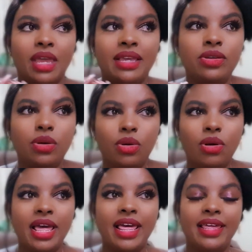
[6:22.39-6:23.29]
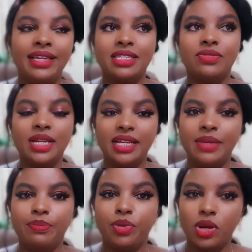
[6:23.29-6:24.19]
you know, it's really
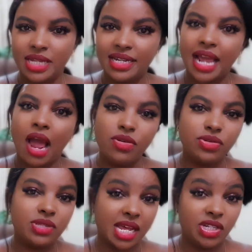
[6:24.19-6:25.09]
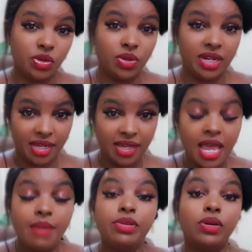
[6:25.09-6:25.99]
important how you start your day,
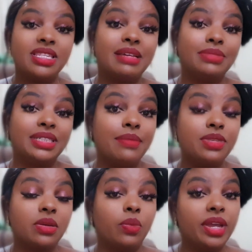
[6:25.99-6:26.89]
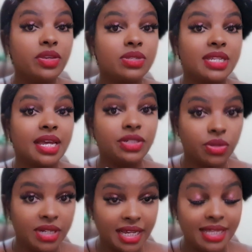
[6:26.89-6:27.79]
because sometimes the way you start your
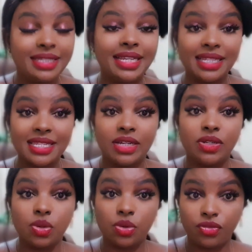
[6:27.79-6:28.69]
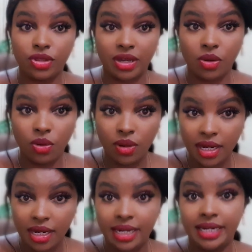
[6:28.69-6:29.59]
day sets the tone for the
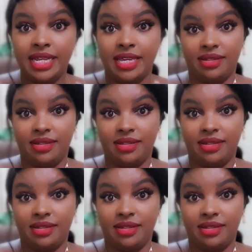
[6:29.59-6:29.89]
whole day,